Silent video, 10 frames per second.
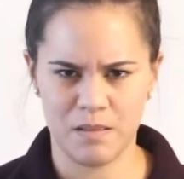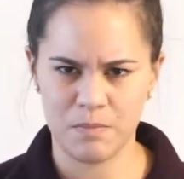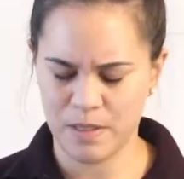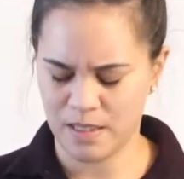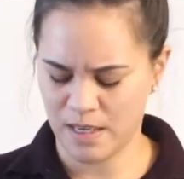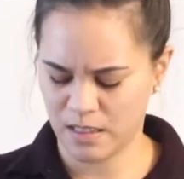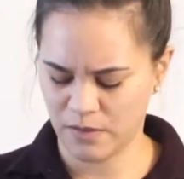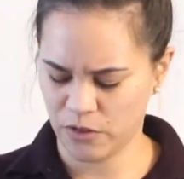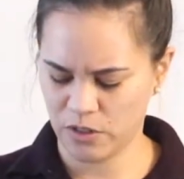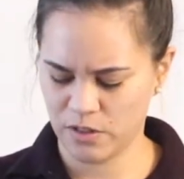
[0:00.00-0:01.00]
be that
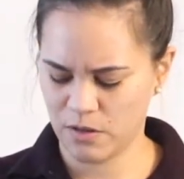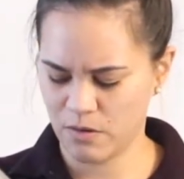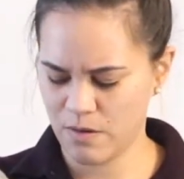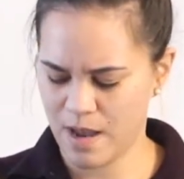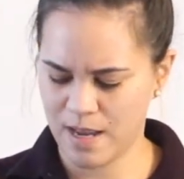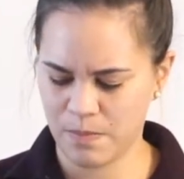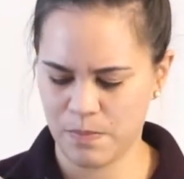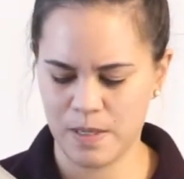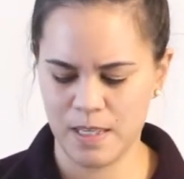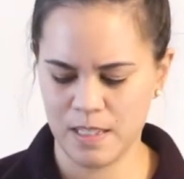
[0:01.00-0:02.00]
difficult. So I
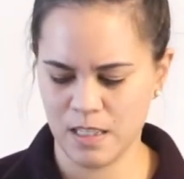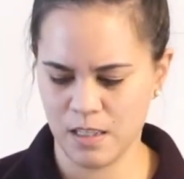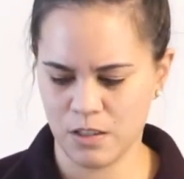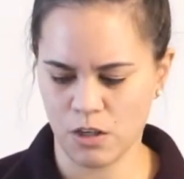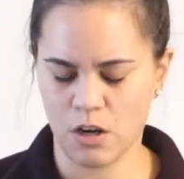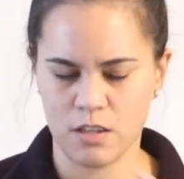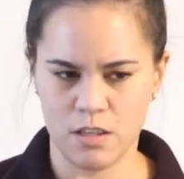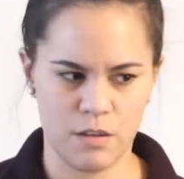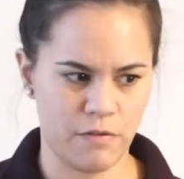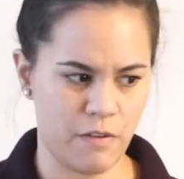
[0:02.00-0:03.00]
pinned in the darts
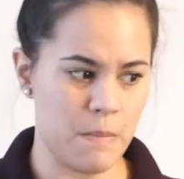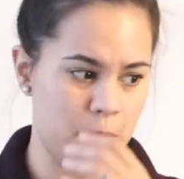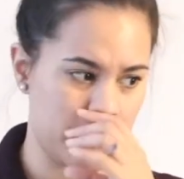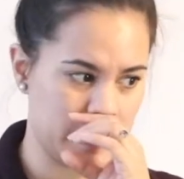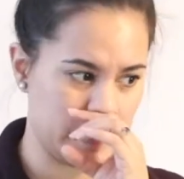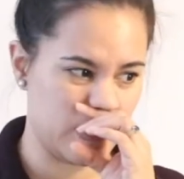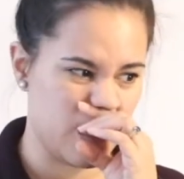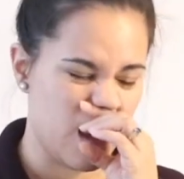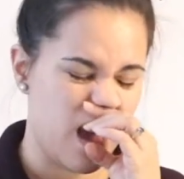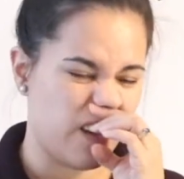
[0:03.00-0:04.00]
on the front bodice.
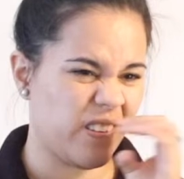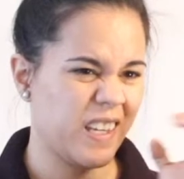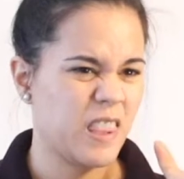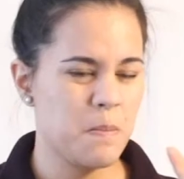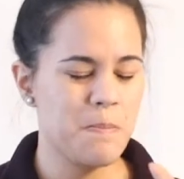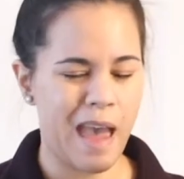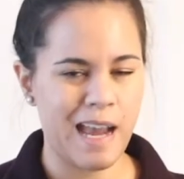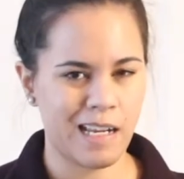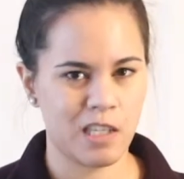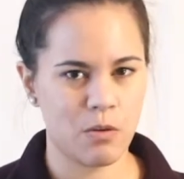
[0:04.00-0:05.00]
I feel like the
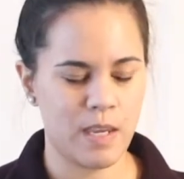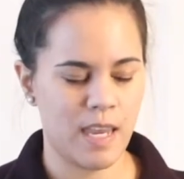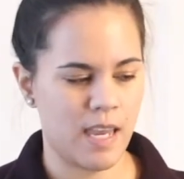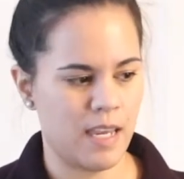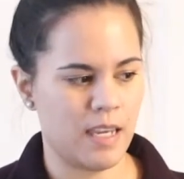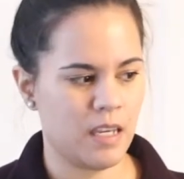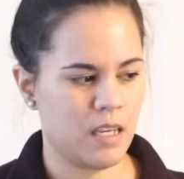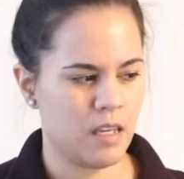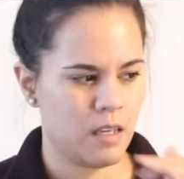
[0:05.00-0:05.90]
back is okay,